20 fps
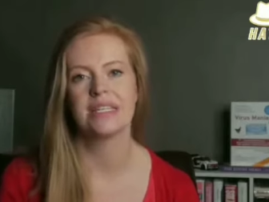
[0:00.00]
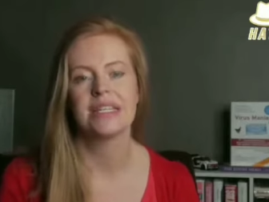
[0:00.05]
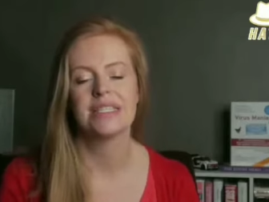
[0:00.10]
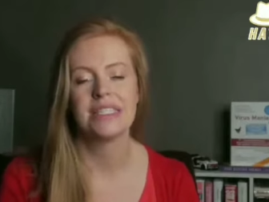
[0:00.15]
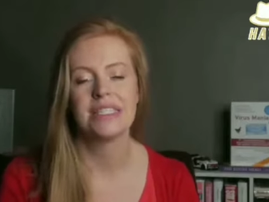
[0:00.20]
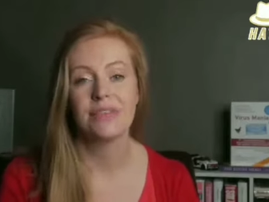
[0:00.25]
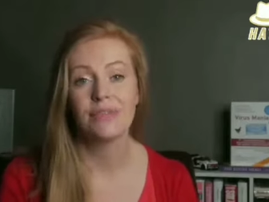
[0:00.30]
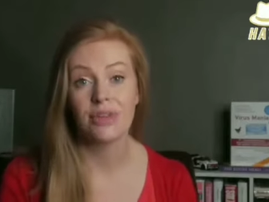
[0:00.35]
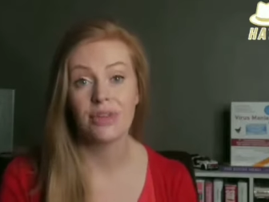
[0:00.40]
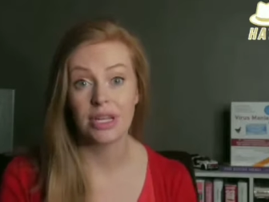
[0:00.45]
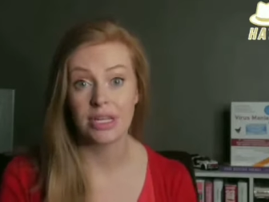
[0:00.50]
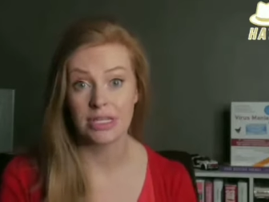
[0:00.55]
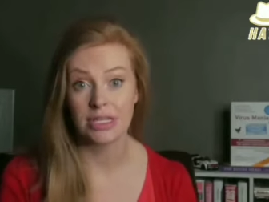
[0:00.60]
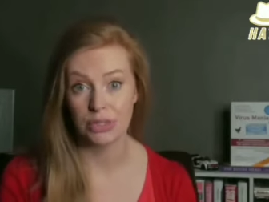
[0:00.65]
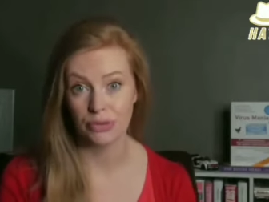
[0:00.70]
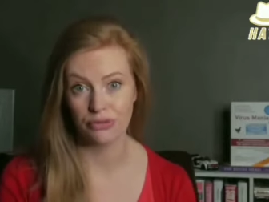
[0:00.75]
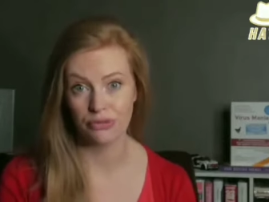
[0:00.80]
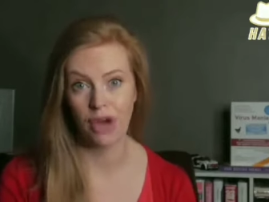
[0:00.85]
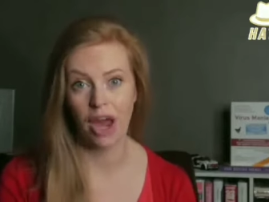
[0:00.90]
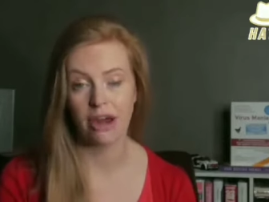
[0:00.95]
as evidence
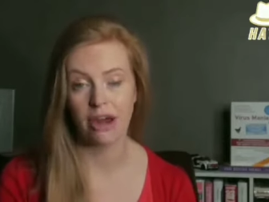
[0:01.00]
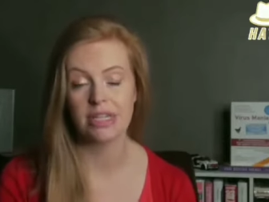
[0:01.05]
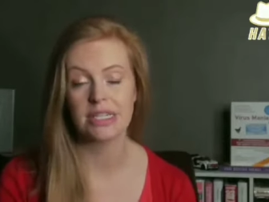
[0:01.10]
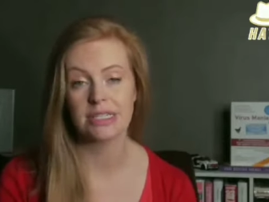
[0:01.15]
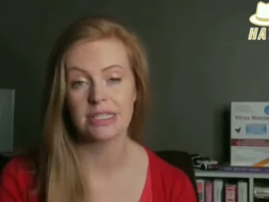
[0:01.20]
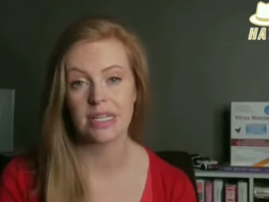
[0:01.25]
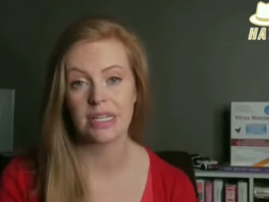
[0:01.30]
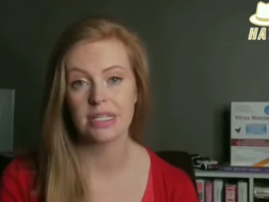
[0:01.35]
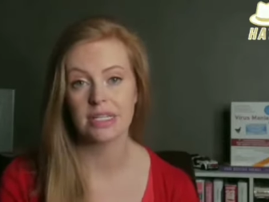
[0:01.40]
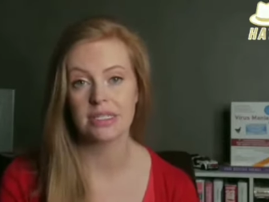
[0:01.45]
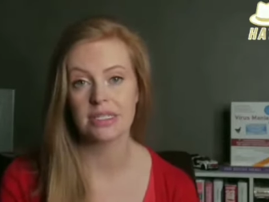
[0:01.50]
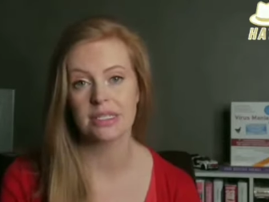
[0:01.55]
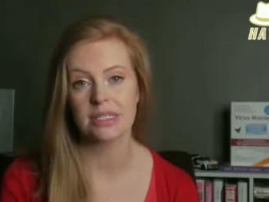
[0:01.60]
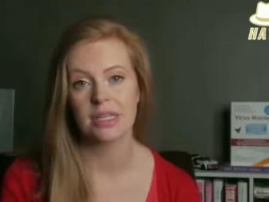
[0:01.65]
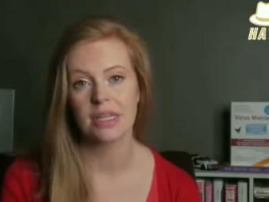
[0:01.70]
of viruses.